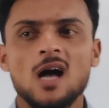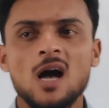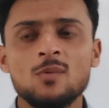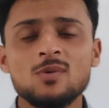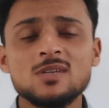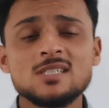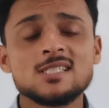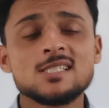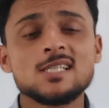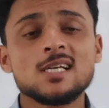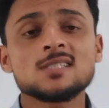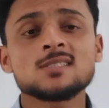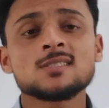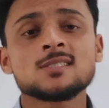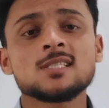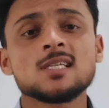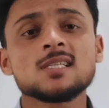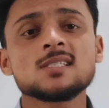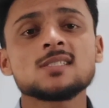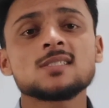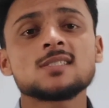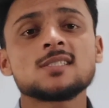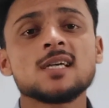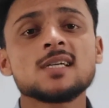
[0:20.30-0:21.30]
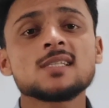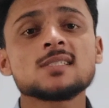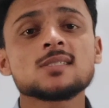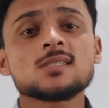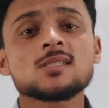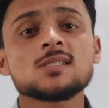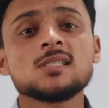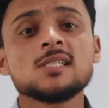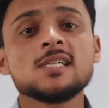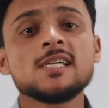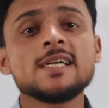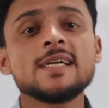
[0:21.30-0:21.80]
our success
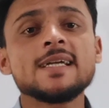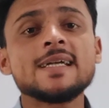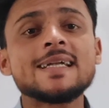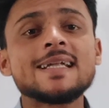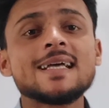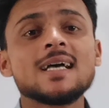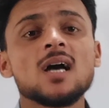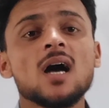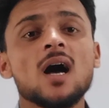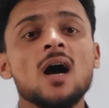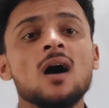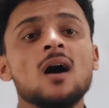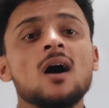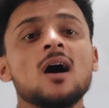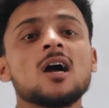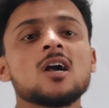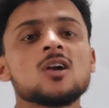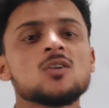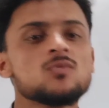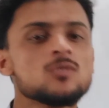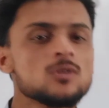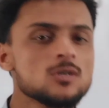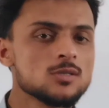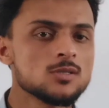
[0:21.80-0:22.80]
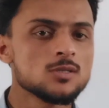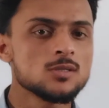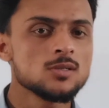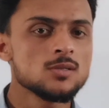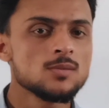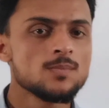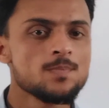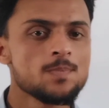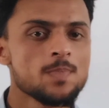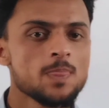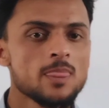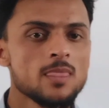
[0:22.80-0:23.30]
just need a hard work.
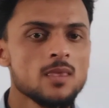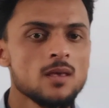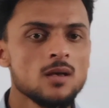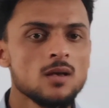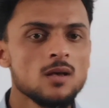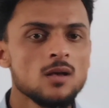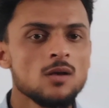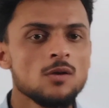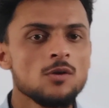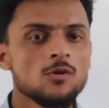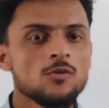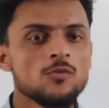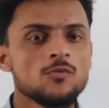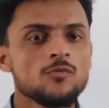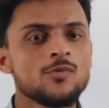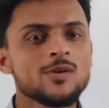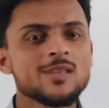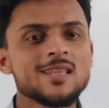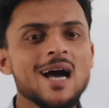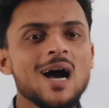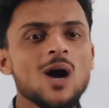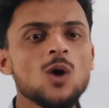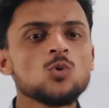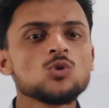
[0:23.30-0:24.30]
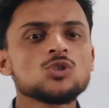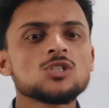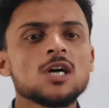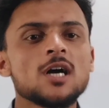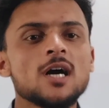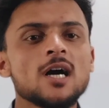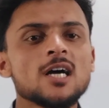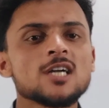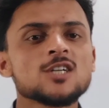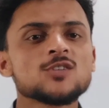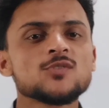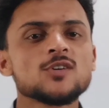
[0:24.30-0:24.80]
Without
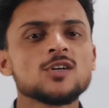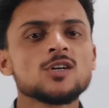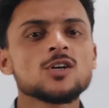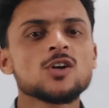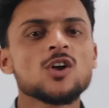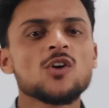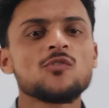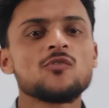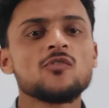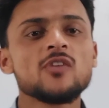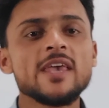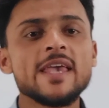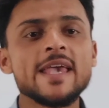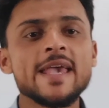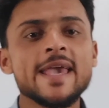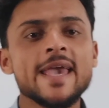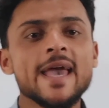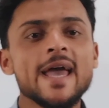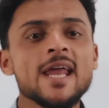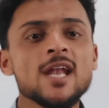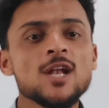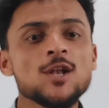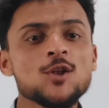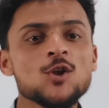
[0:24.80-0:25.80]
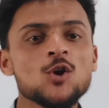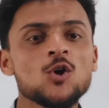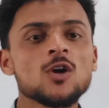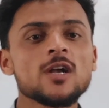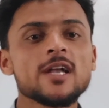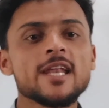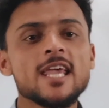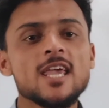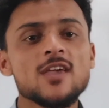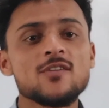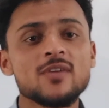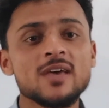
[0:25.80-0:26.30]
hard work, we
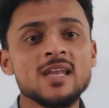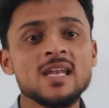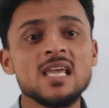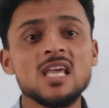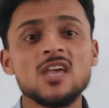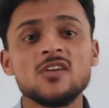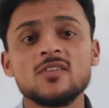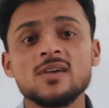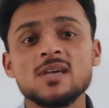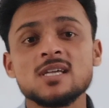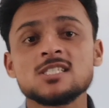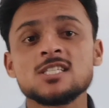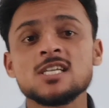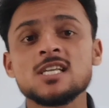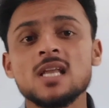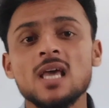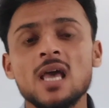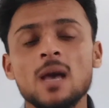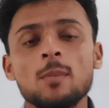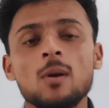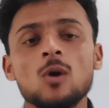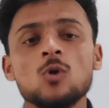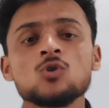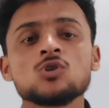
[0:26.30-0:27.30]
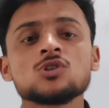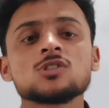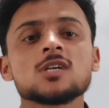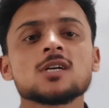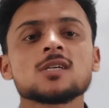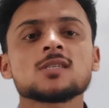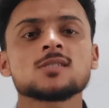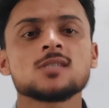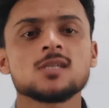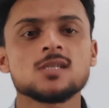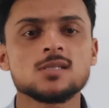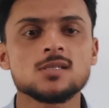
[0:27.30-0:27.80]
cannot even imagine about
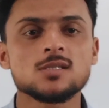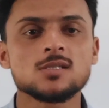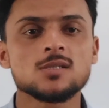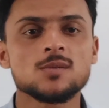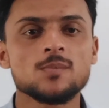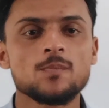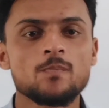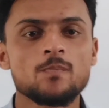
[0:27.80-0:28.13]
success.